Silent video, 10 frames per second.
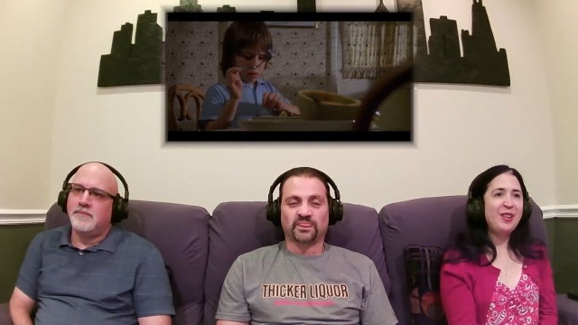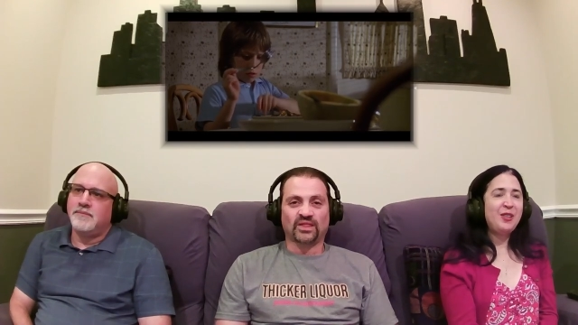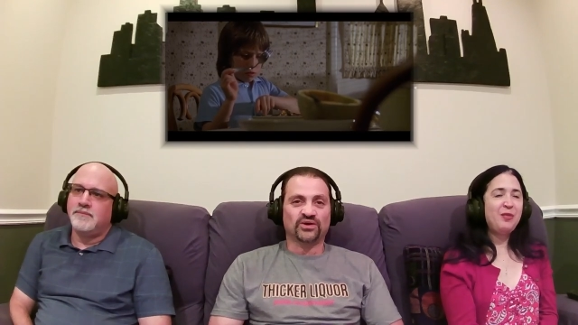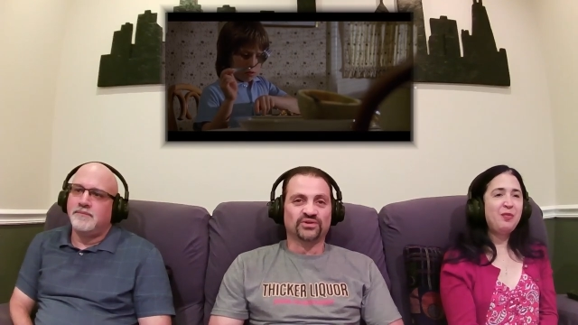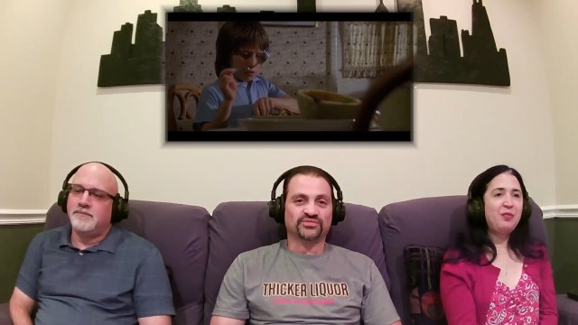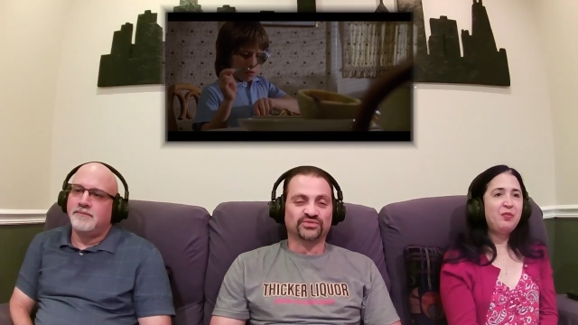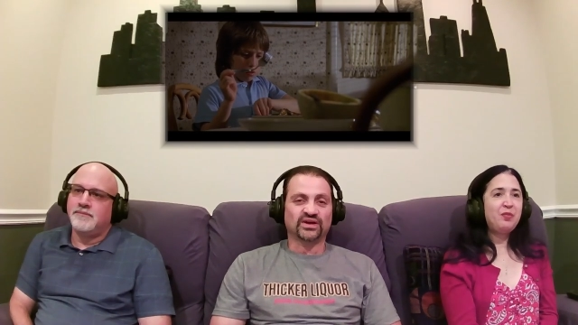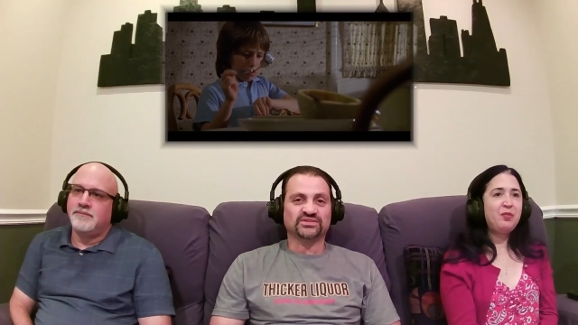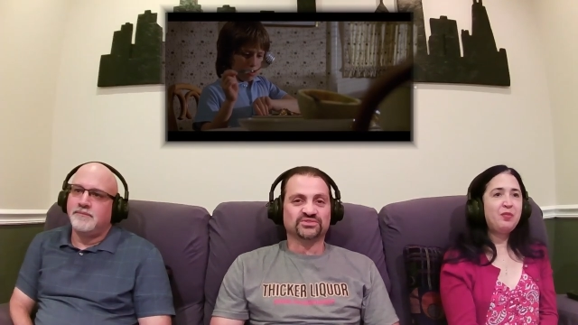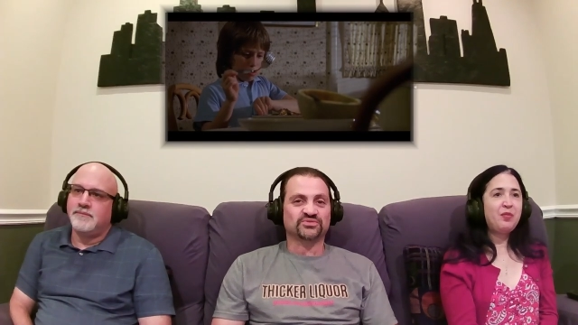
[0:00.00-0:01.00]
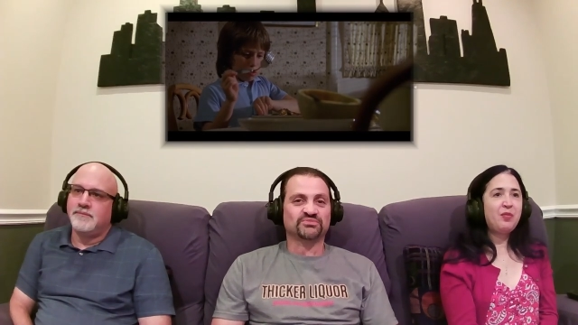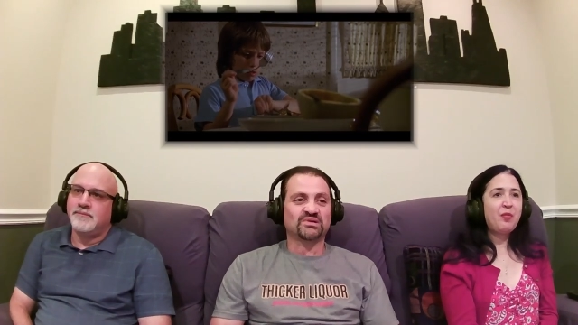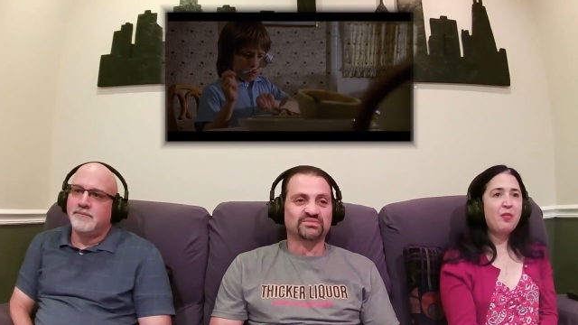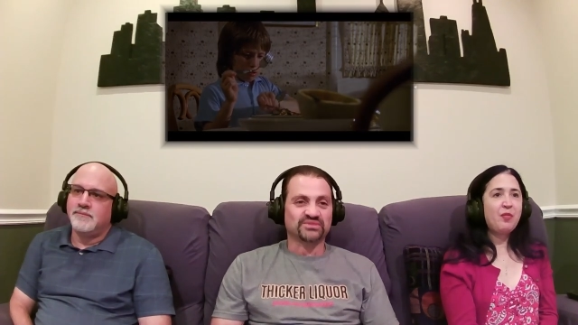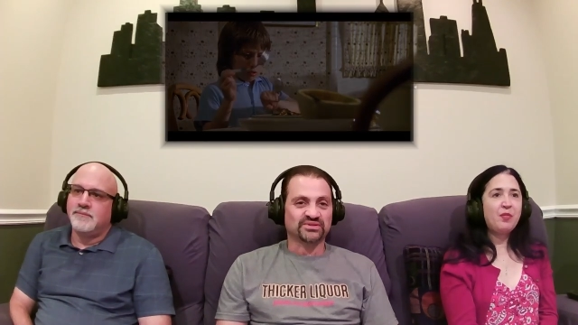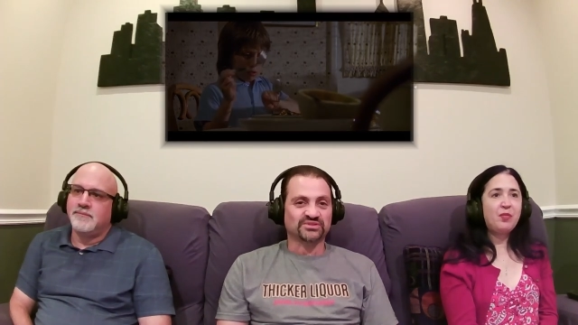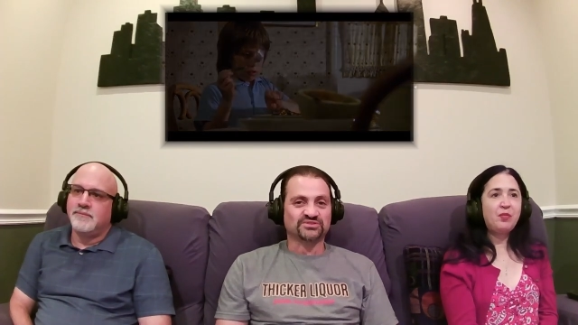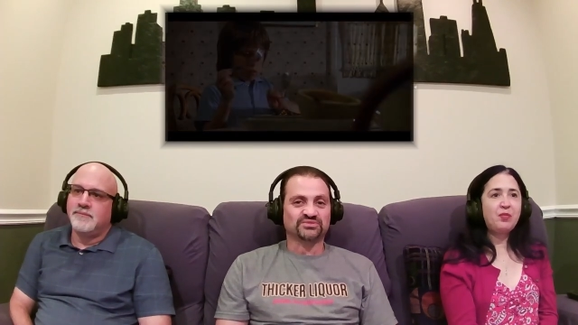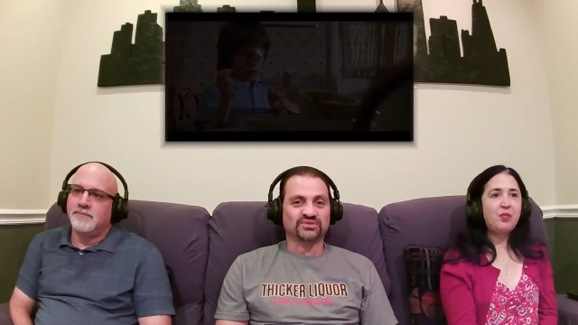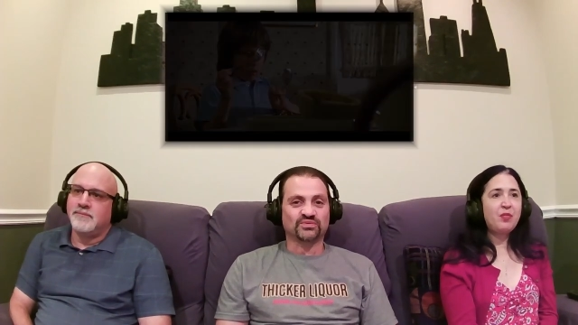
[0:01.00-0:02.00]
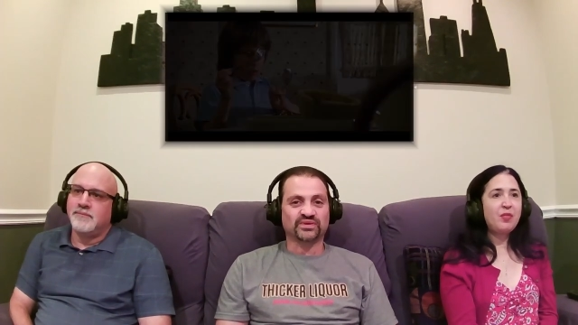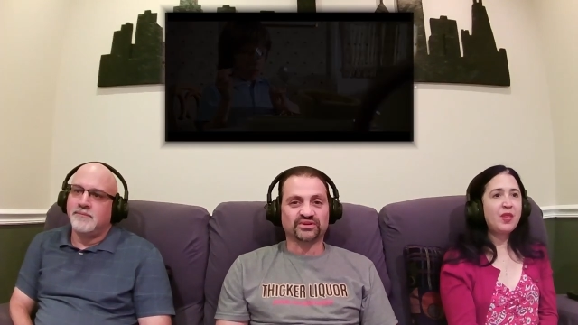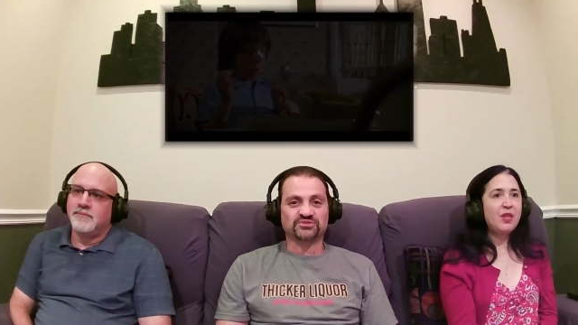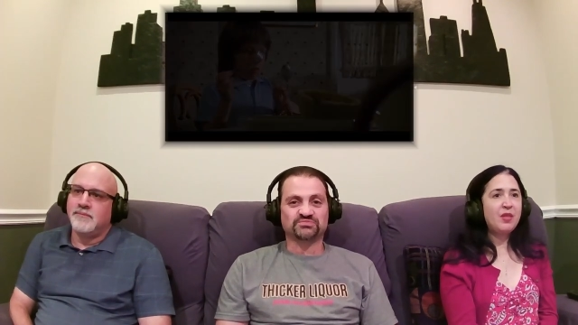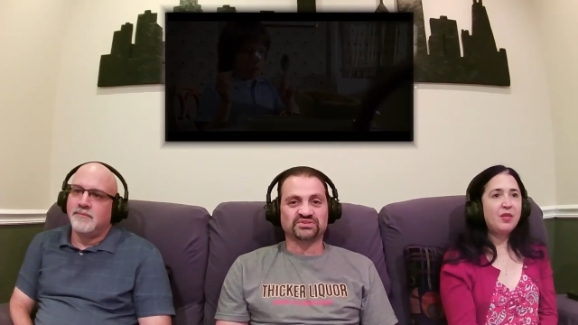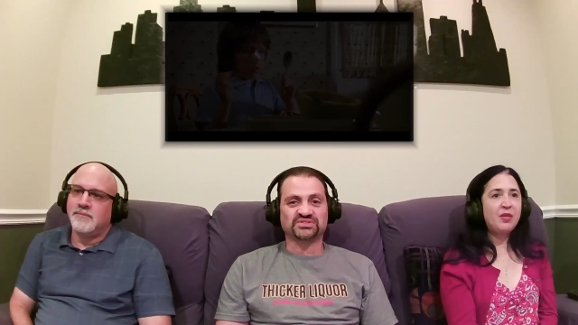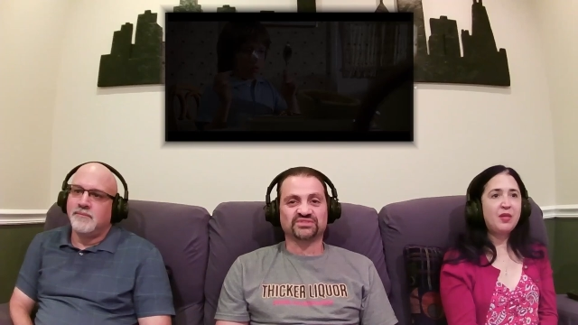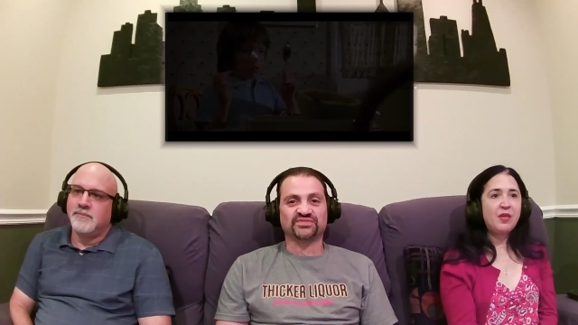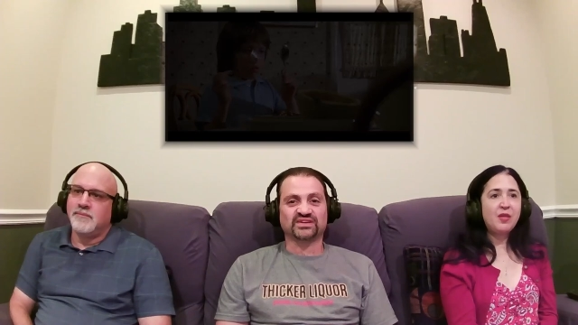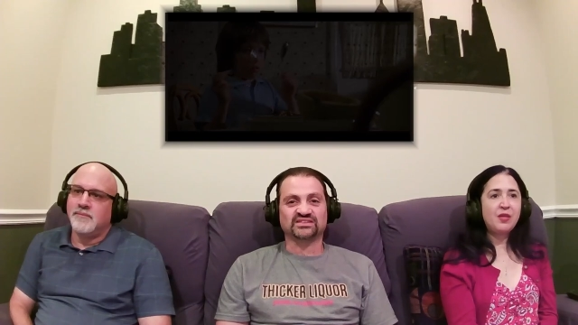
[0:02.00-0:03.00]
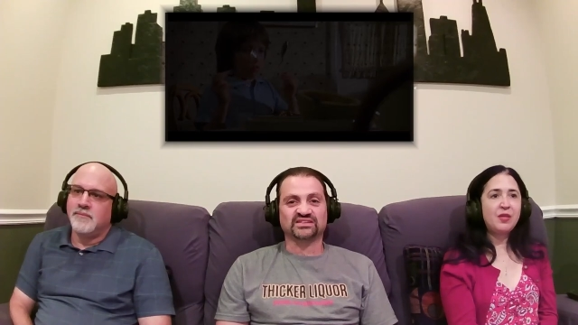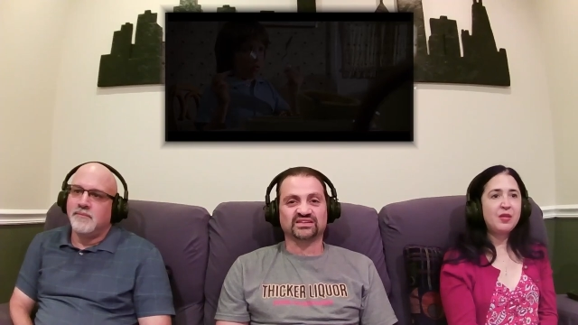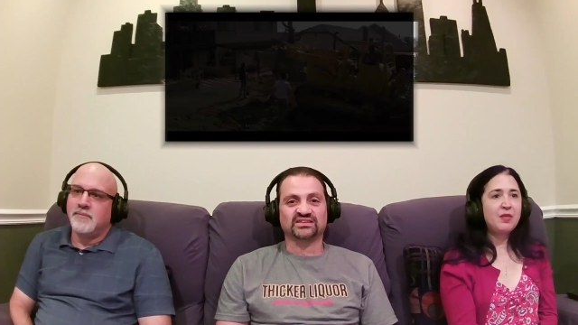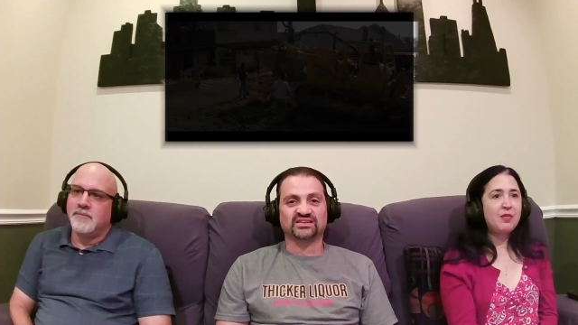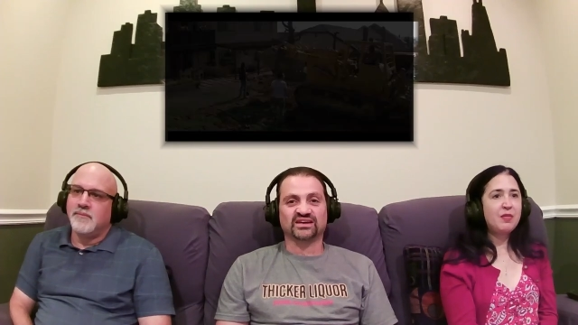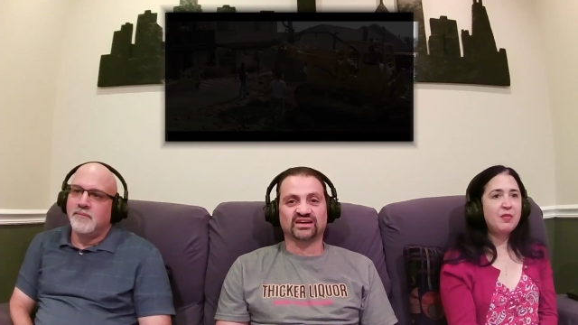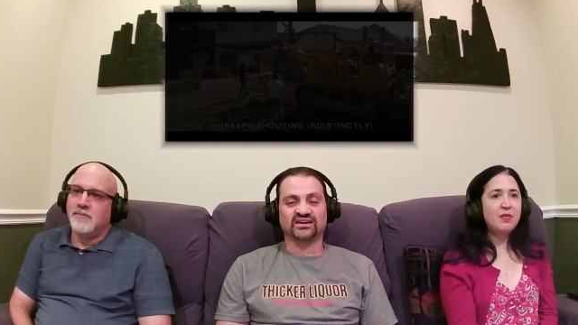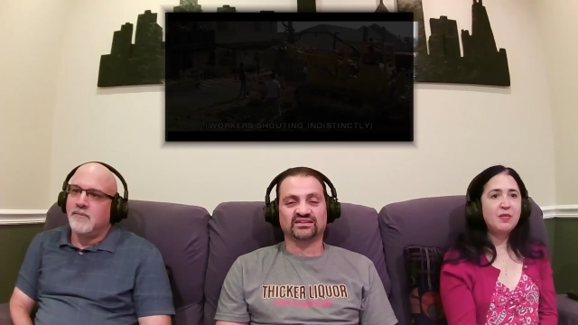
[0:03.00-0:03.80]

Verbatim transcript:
Speaker 1: oh, if you guys don't remember those the weird specifics, it, yeah.